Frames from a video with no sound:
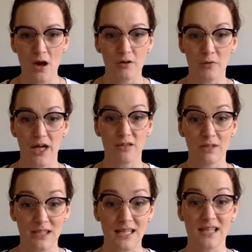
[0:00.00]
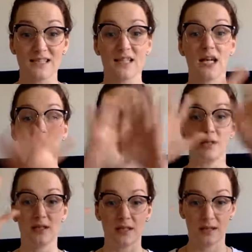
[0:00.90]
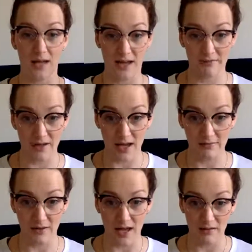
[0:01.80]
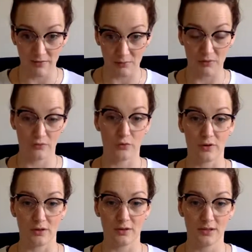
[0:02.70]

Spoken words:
For anyone that has not been here ever before,